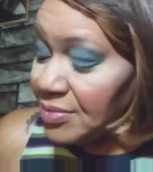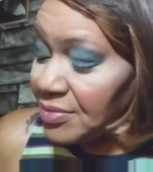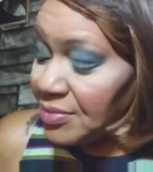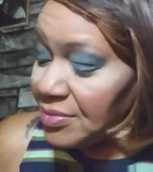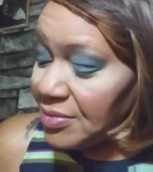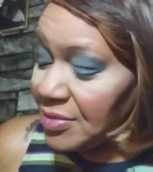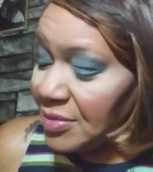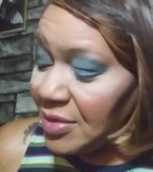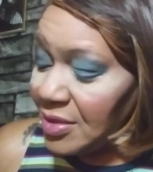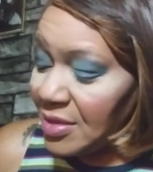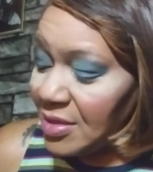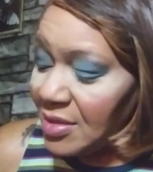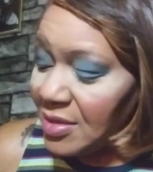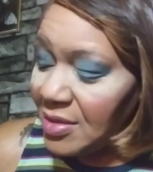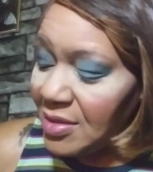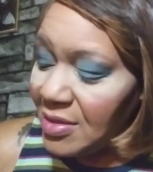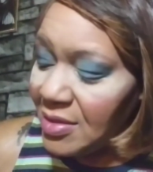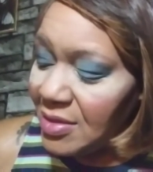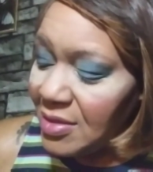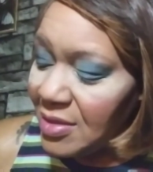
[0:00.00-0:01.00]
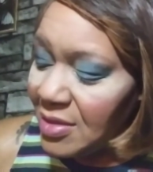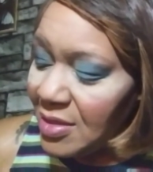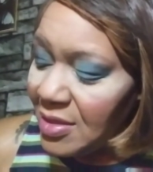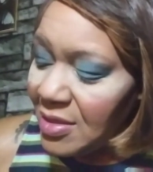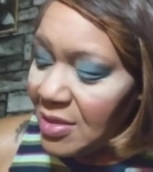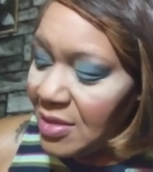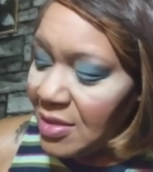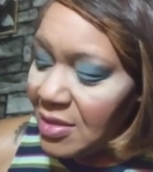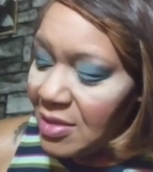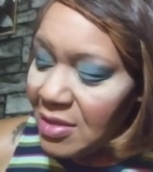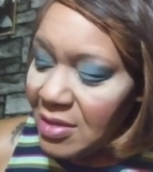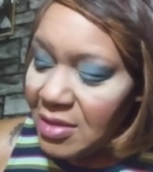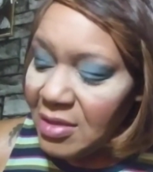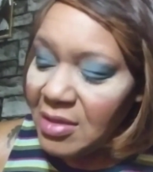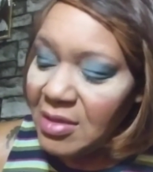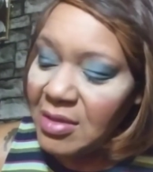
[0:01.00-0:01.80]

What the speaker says: No one is speaking in this clip.